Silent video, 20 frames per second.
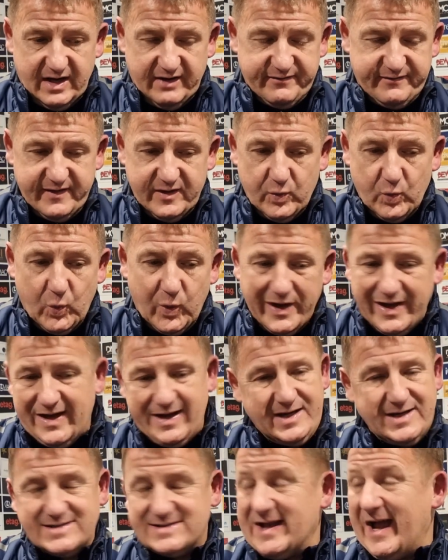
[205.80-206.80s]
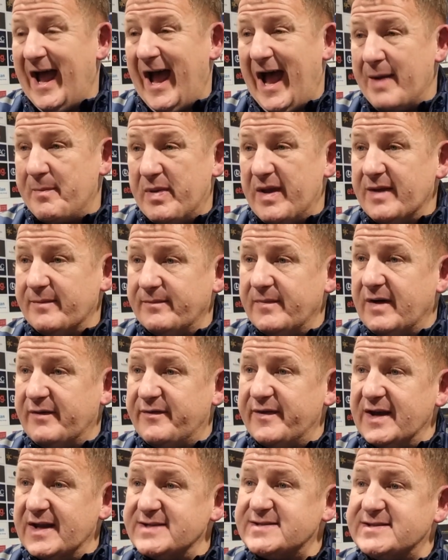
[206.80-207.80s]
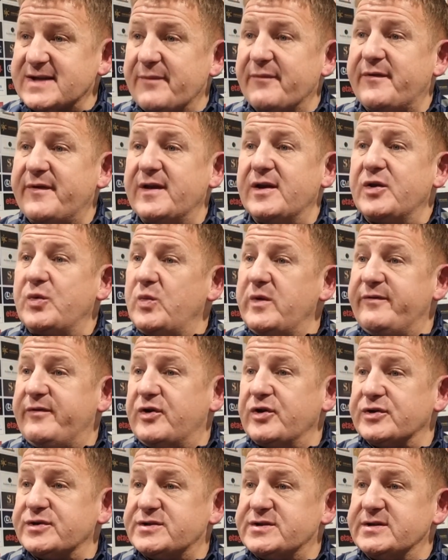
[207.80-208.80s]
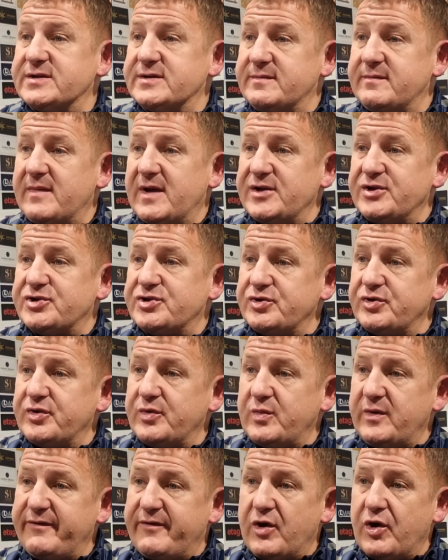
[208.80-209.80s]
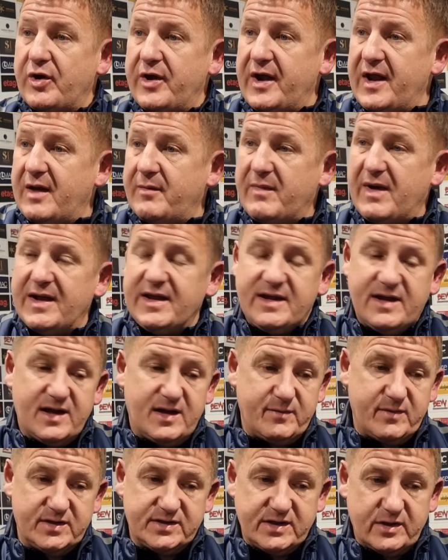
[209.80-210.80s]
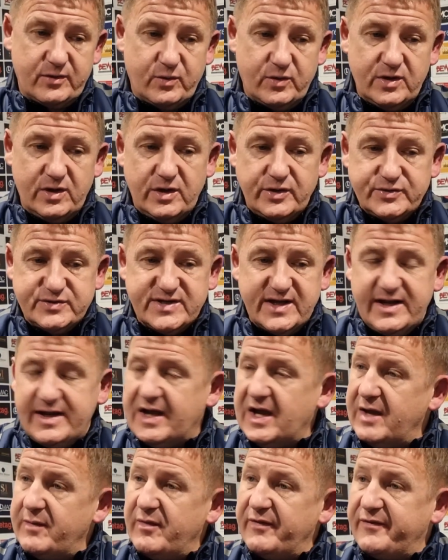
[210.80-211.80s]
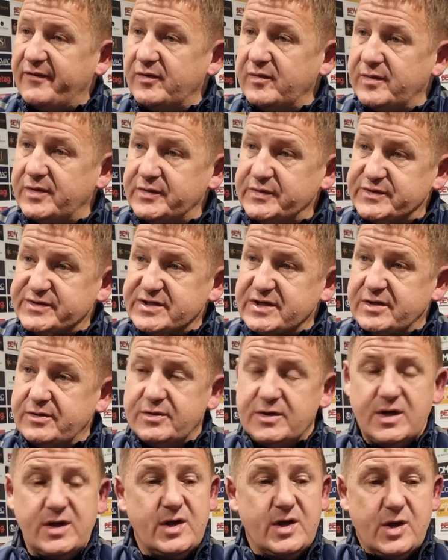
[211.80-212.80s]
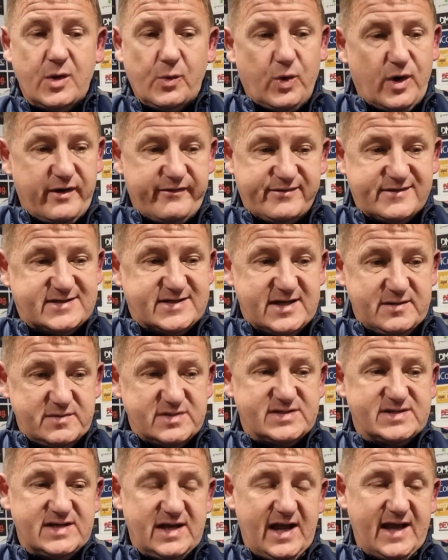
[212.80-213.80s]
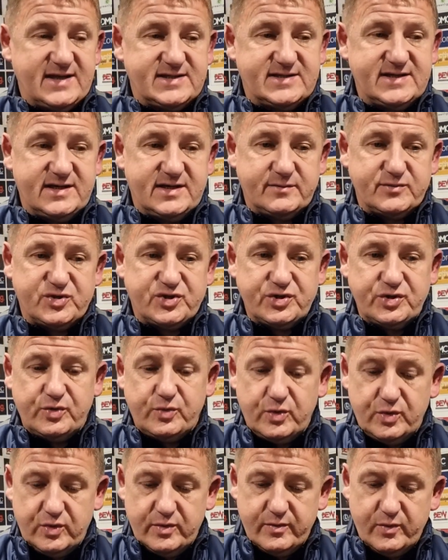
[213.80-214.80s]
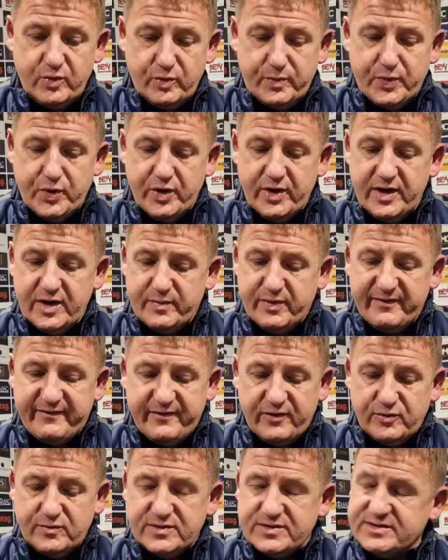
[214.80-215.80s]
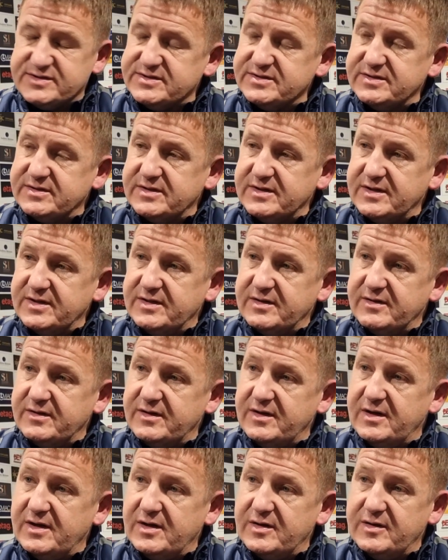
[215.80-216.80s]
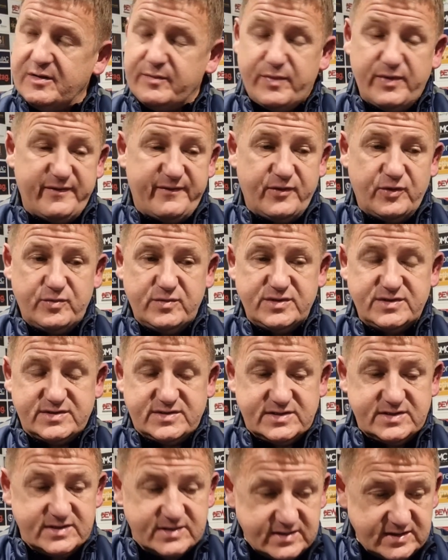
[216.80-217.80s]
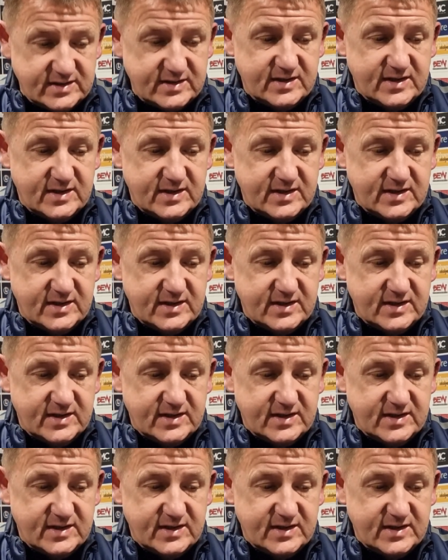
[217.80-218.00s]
I think winning is a habit. I think that's something that we've got to make sure that we've got in our makeup. I don't want to lose any game of football. So whatever team is selected, I'm sure we'll put in a performance and a performance that